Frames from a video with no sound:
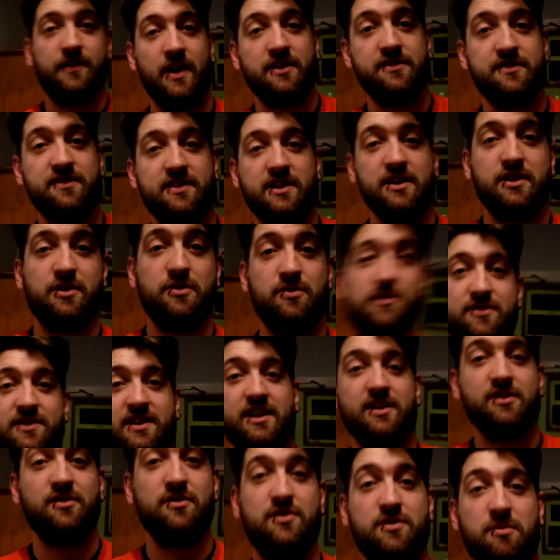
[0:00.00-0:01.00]
I'll see you,
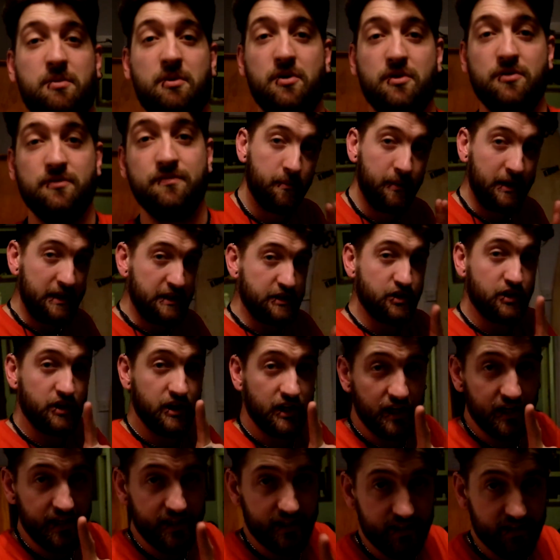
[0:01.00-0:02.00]
see you tomorrow. Make sure you
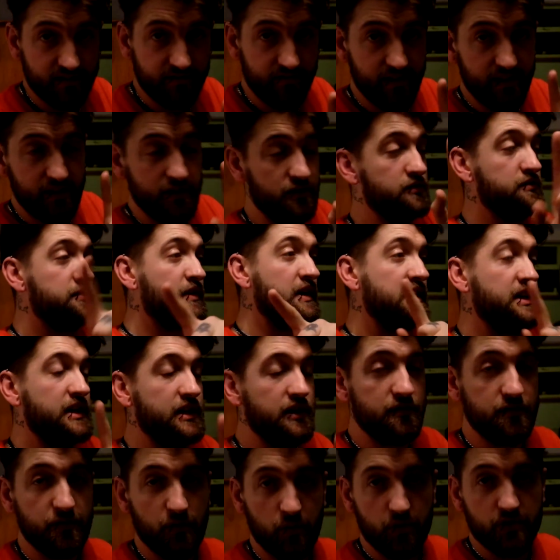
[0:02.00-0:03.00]
like this video, thank
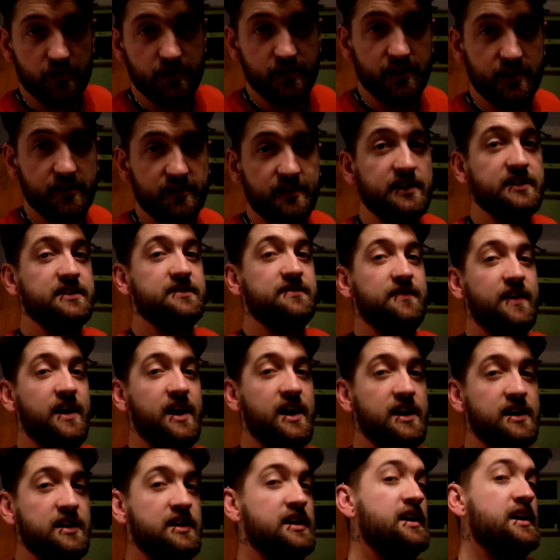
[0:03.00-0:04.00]
you for watching it this
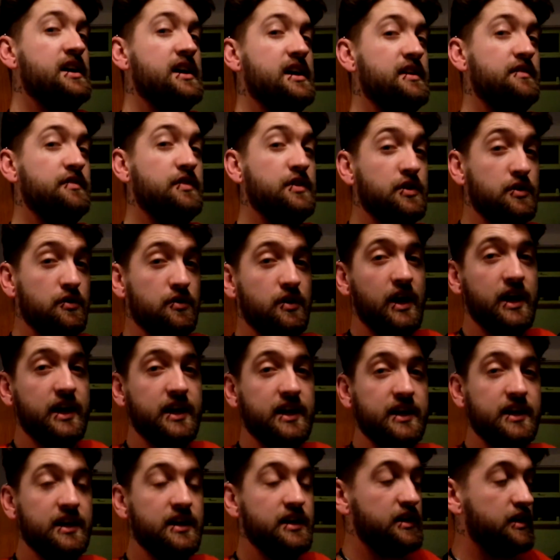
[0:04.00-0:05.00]
far. If you do
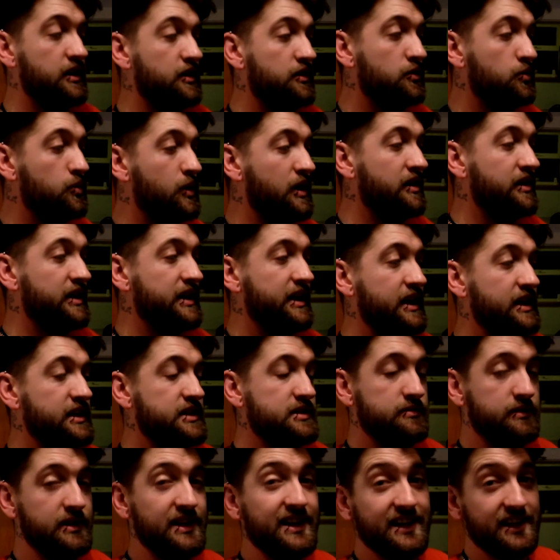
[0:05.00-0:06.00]
like it, you know where it
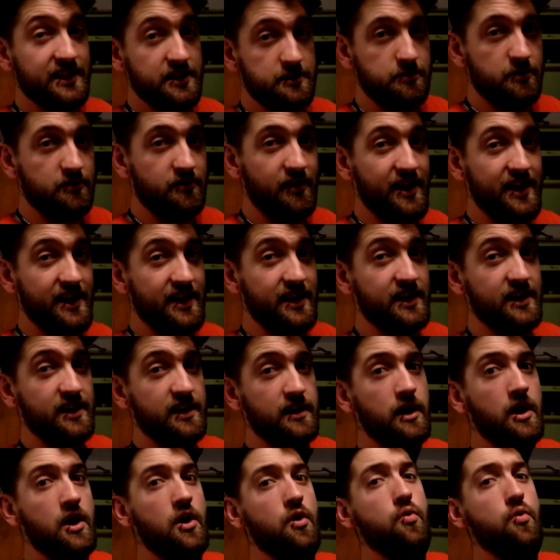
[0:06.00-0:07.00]
gets me, it gets me right here.